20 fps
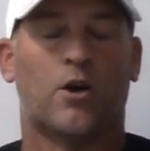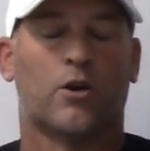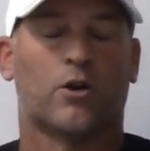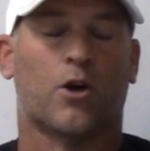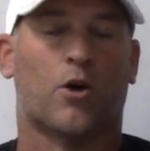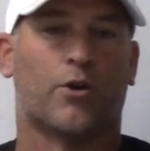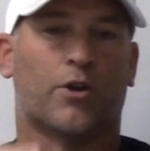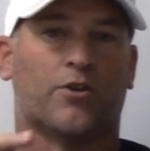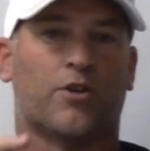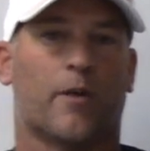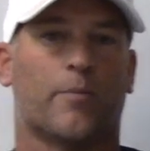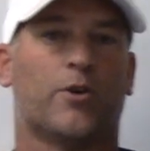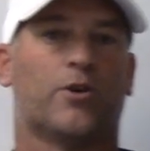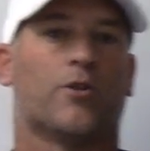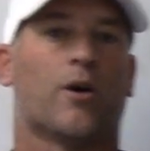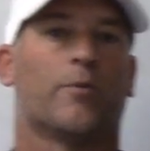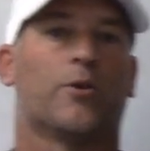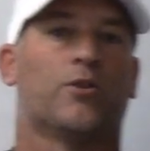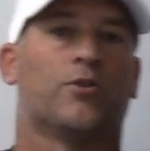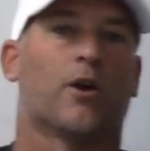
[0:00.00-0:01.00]
Go to
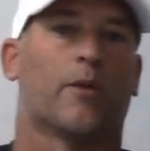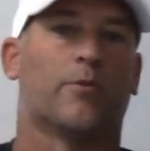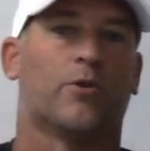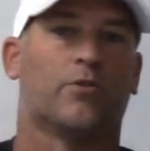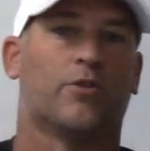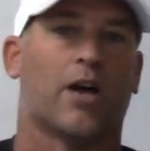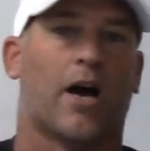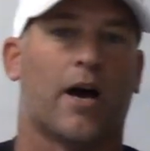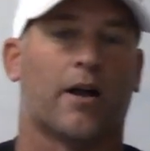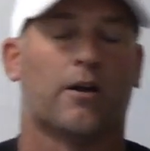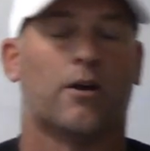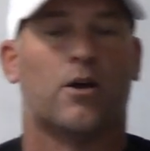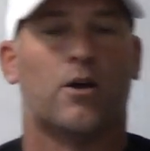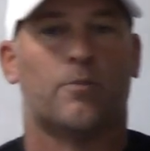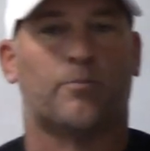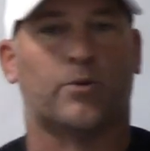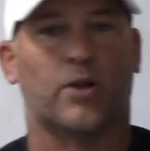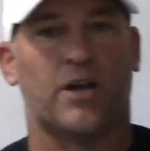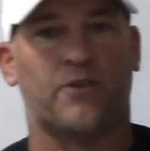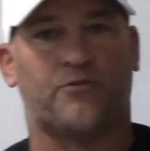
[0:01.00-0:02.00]

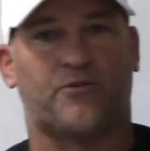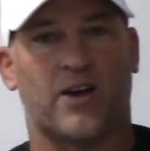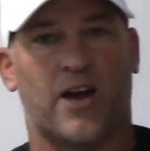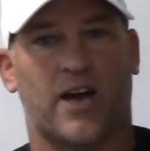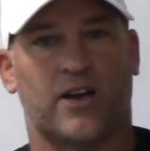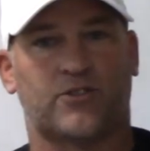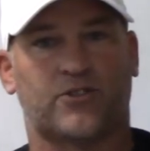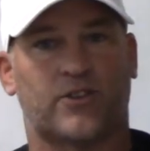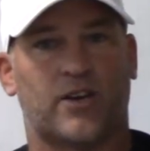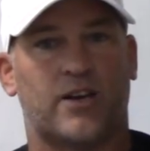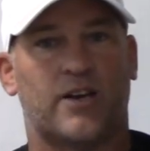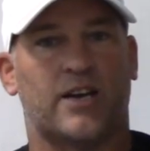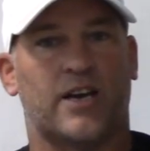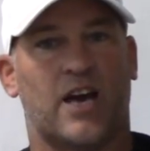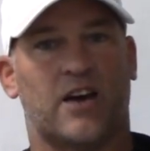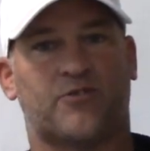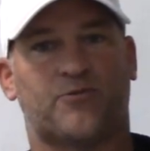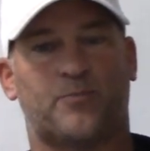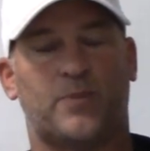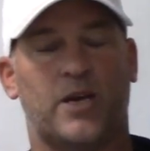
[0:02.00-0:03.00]

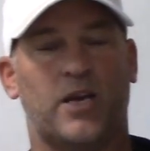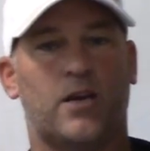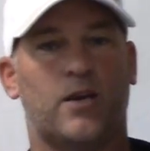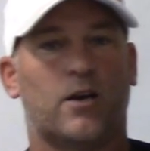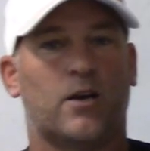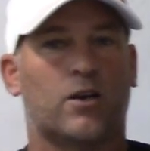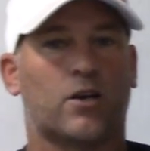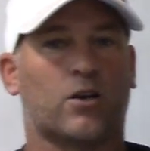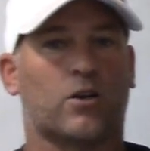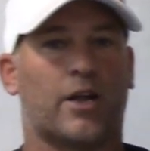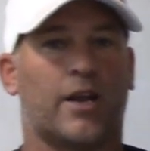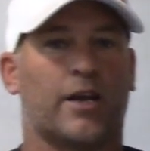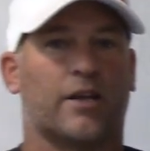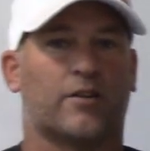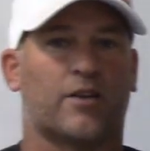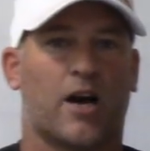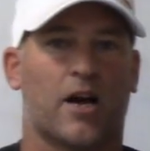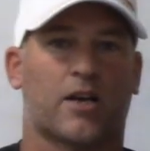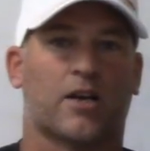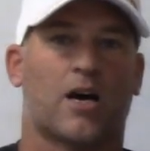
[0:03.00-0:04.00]

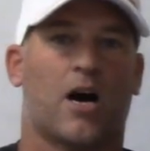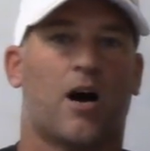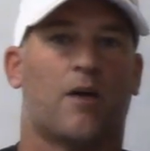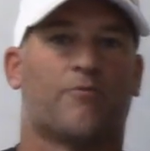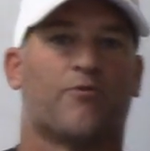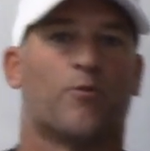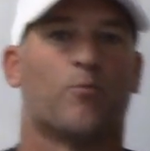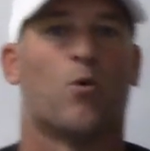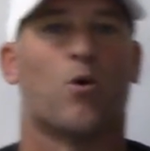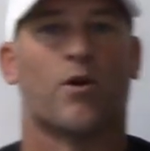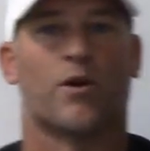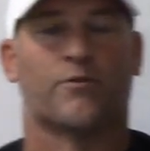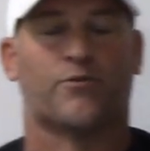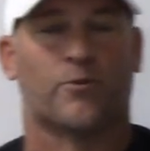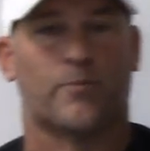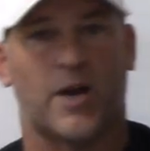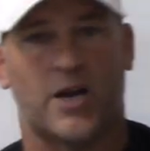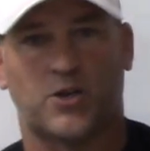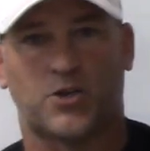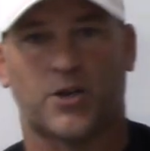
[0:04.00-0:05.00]
www.playfastfbclinic.com for more
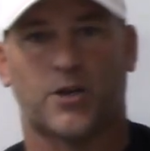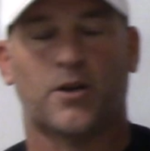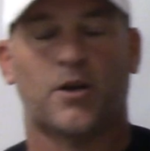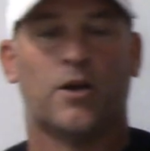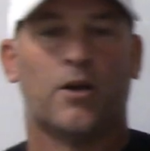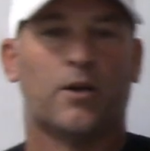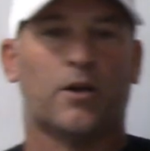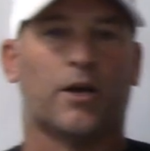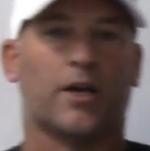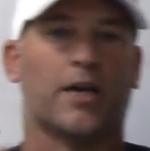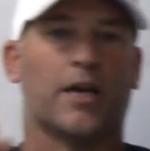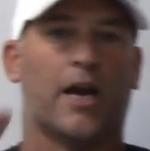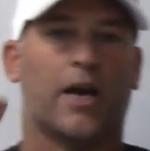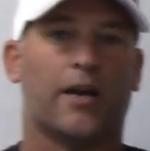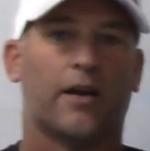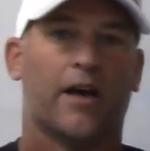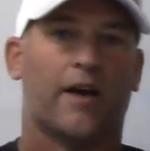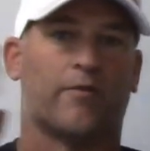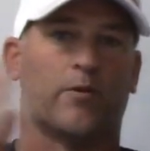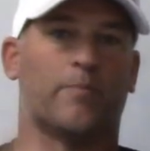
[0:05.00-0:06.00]
information.
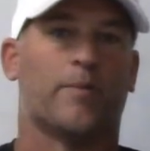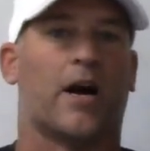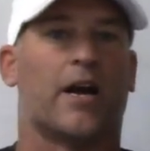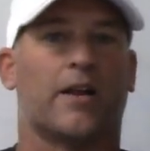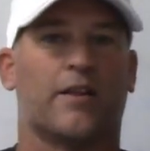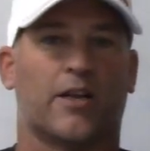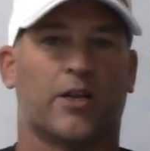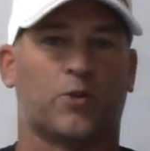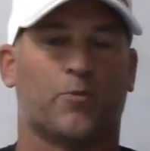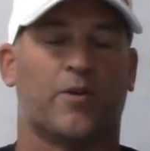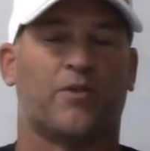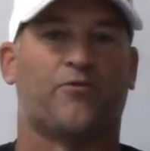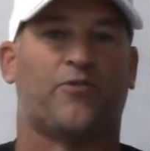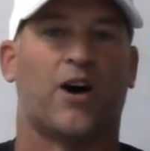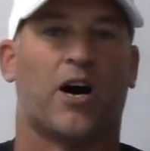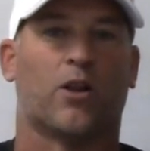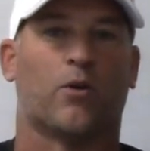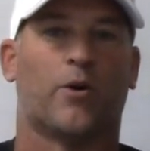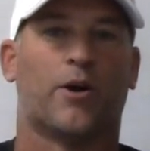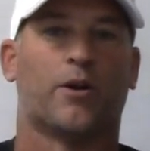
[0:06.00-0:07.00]
Again, everybody that's been
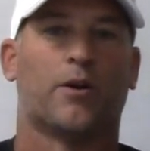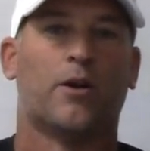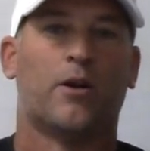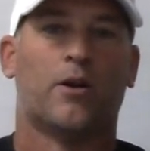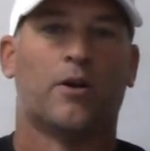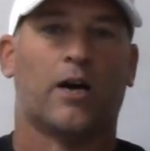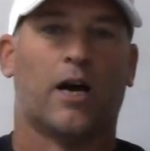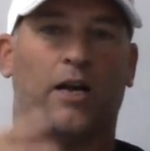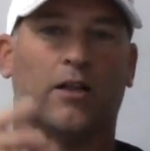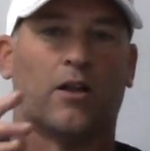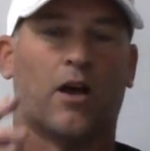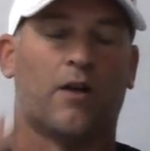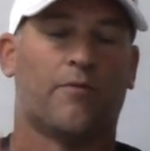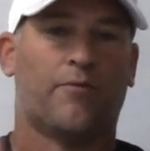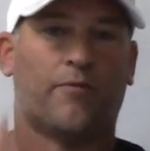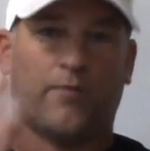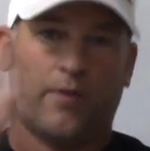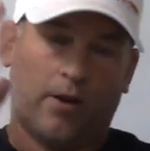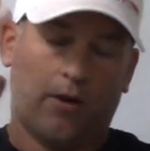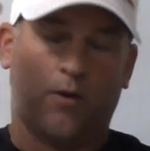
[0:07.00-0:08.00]
following, I
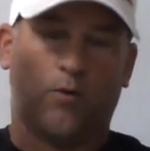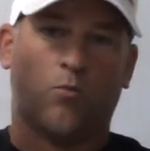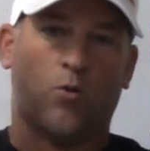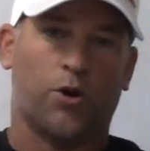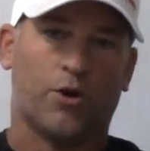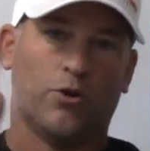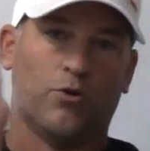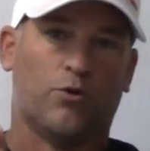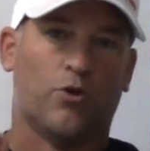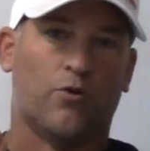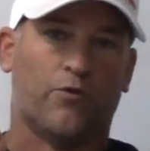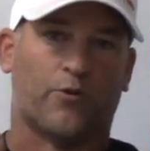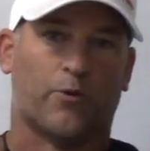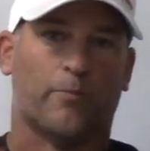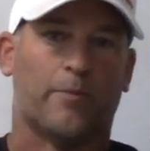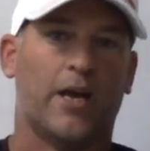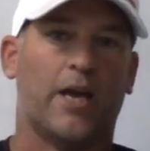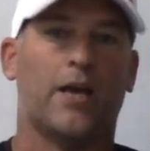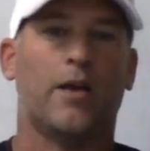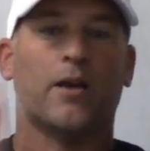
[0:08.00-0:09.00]
love what you do for
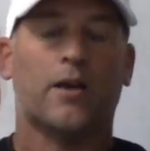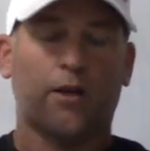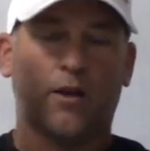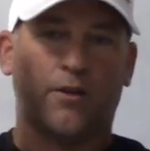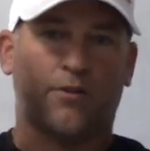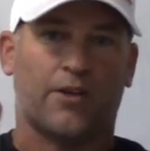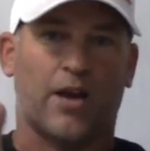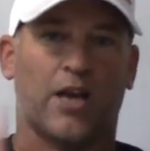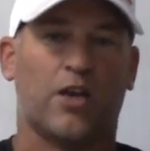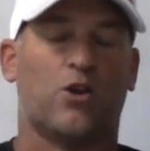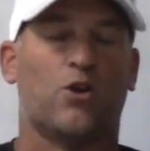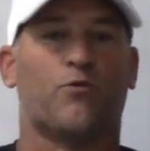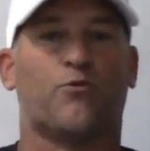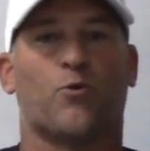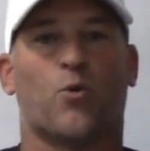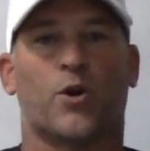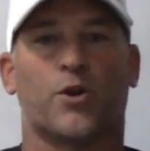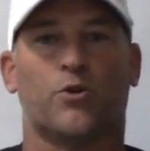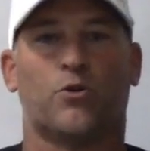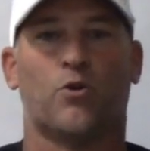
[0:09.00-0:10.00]
me. Thank you for
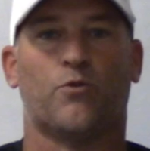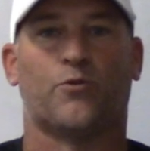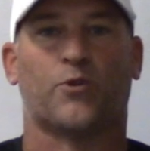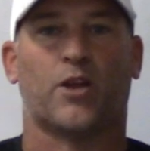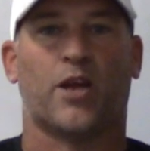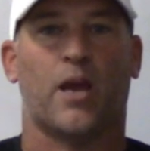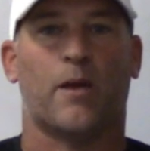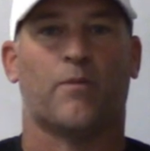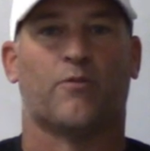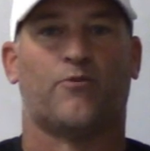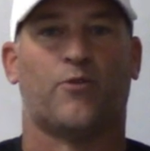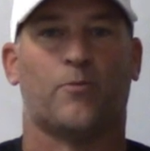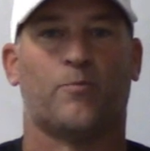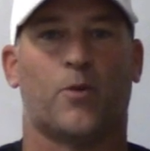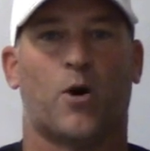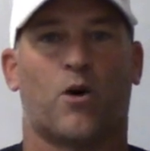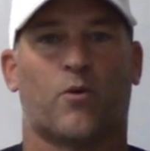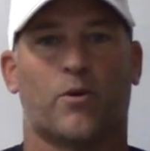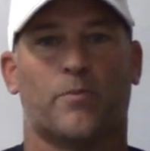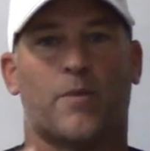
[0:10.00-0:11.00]
what you do for the game of
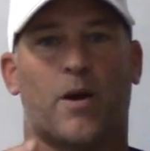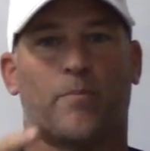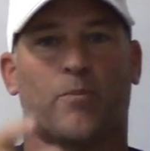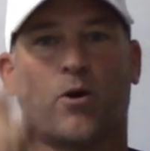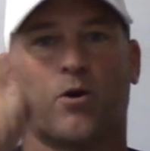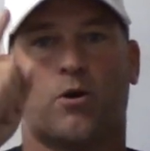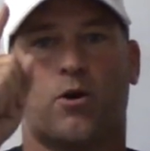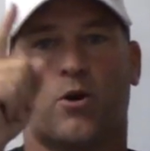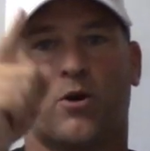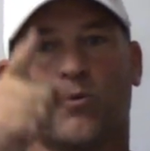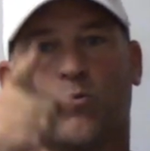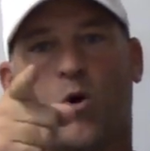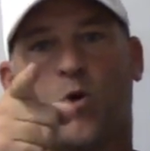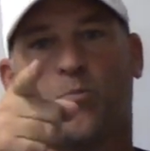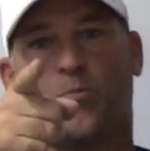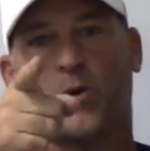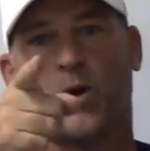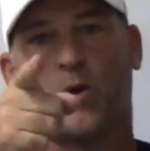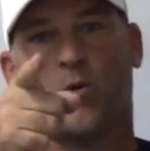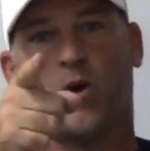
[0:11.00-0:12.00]
football. Remember,
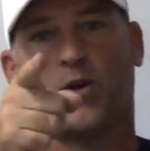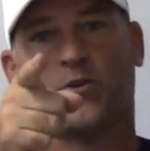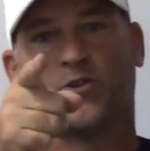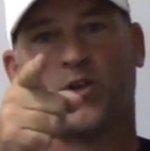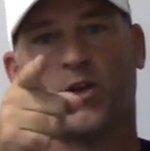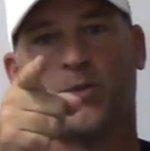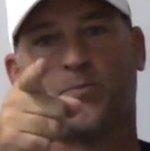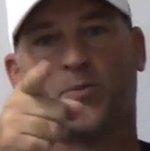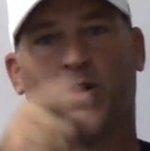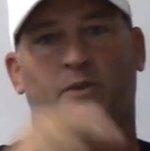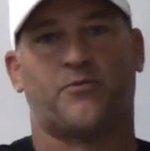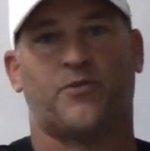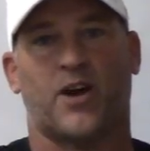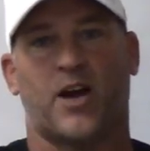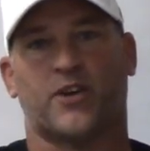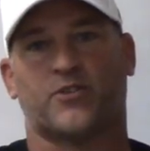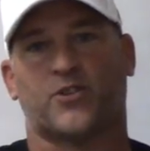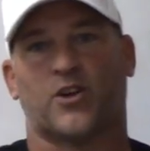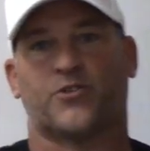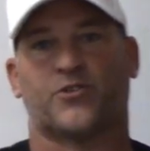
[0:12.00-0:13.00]
won't play well till you play
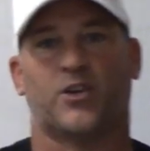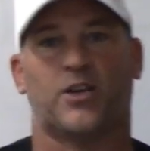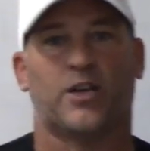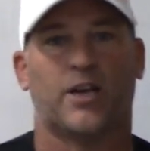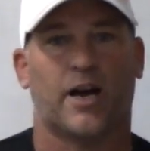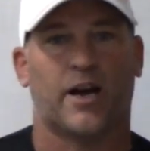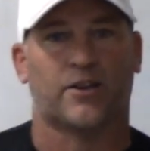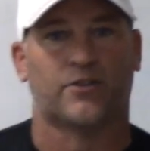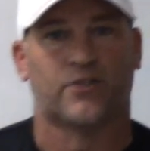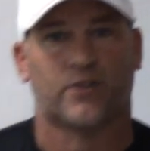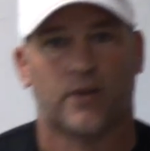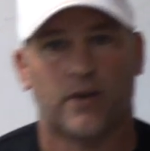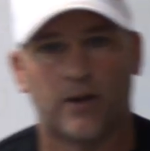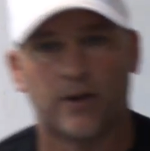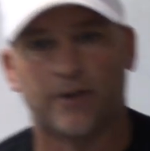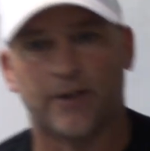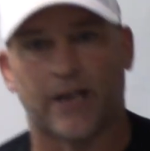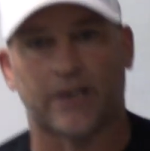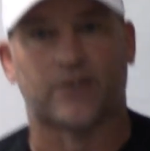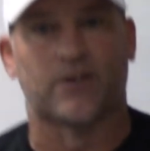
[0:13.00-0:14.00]
fast. I'll see you guys
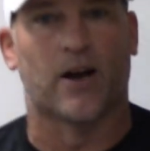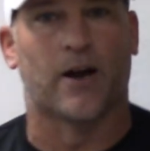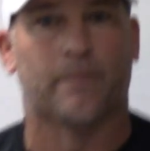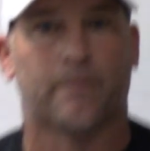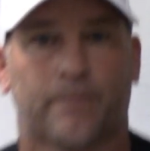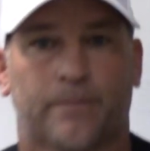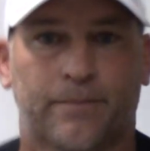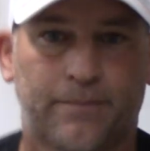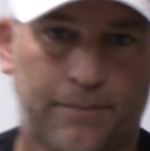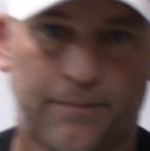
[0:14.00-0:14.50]
next time.